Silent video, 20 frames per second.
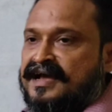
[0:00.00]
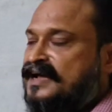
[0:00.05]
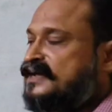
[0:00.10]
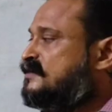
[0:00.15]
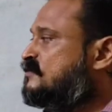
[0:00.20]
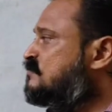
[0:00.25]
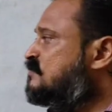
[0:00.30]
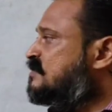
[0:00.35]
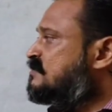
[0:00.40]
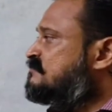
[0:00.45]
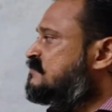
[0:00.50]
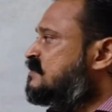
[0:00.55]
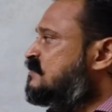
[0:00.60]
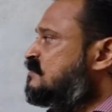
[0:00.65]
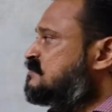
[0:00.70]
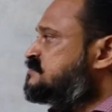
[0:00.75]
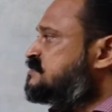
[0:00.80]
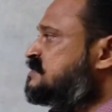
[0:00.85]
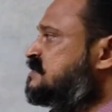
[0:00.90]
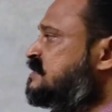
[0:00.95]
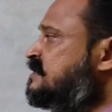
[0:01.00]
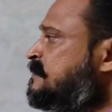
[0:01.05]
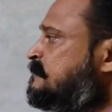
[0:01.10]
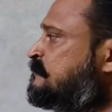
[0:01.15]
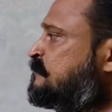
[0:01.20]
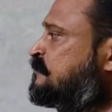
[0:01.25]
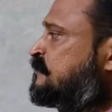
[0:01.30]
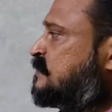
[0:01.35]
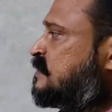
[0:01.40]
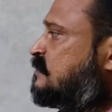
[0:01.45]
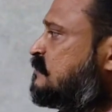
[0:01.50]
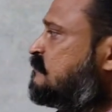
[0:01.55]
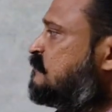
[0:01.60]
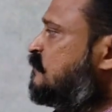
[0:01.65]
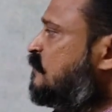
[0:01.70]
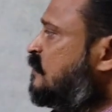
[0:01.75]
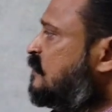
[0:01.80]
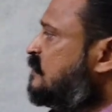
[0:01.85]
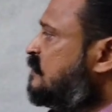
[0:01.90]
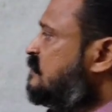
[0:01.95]
angular velocity
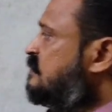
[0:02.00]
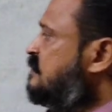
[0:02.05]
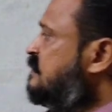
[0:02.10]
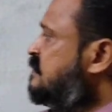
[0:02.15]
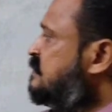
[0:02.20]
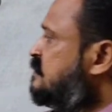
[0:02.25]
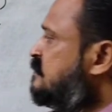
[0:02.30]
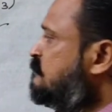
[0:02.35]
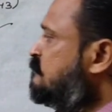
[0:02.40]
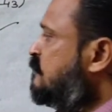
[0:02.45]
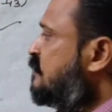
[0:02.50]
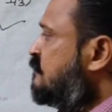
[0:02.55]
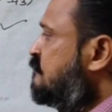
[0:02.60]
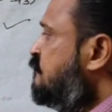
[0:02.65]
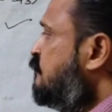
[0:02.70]
for link number